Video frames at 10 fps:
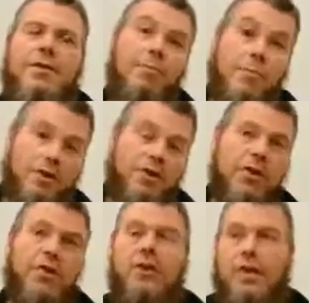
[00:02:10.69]
from
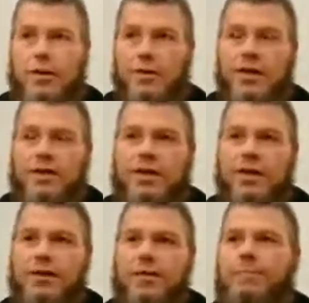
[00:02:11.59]
Montreal to out west
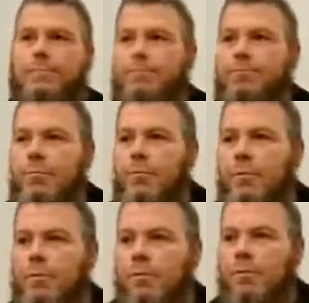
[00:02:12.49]
here,
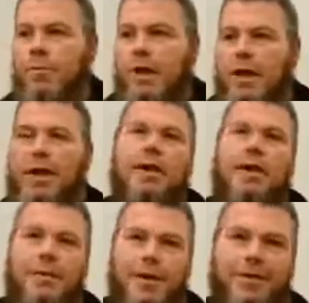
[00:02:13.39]
and
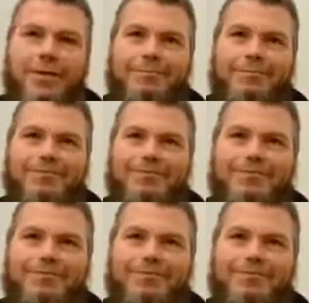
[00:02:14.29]
I got married,